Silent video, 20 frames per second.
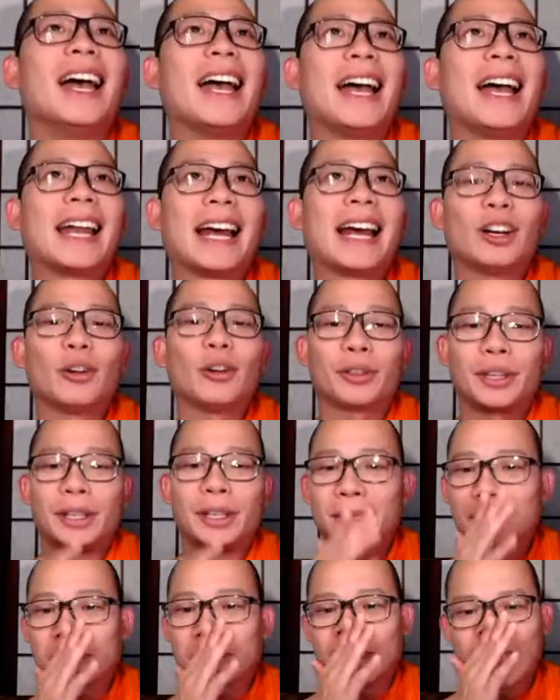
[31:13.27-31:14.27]
and I don't
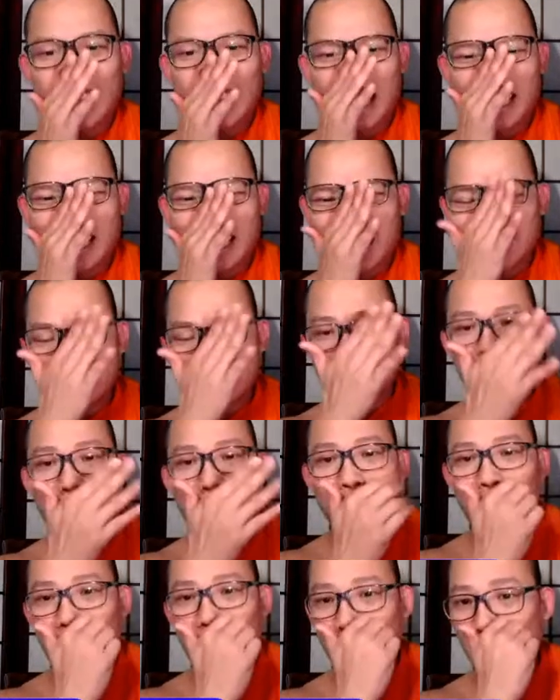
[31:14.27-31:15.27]
think I just
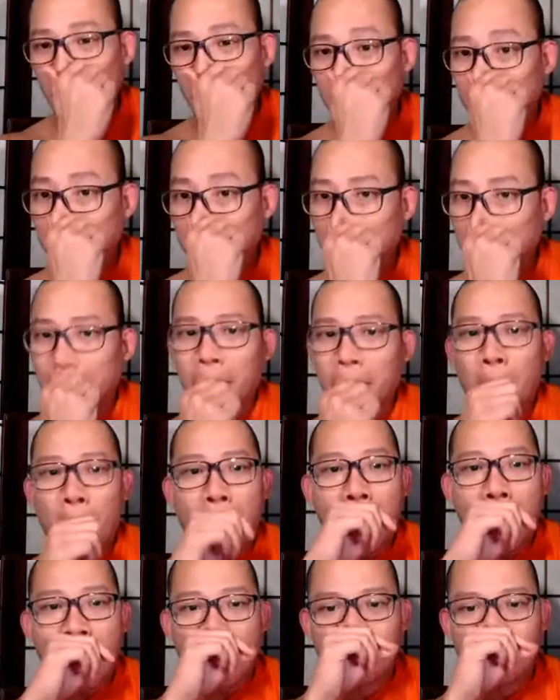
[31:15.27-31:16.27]
don't know
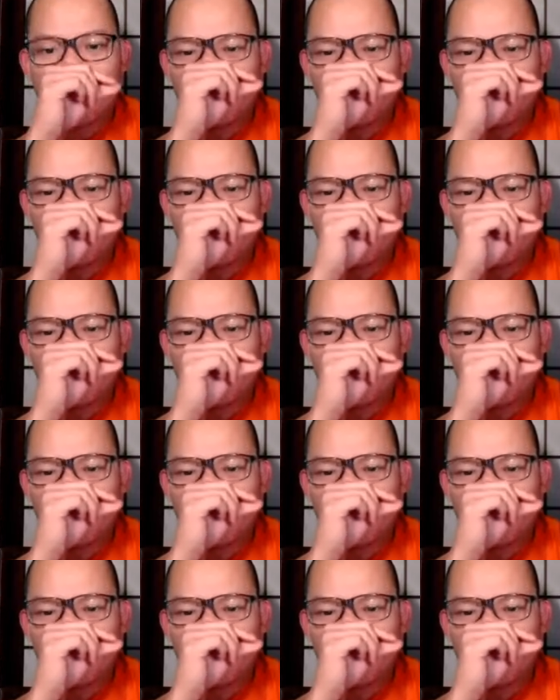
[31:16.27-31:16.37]
um,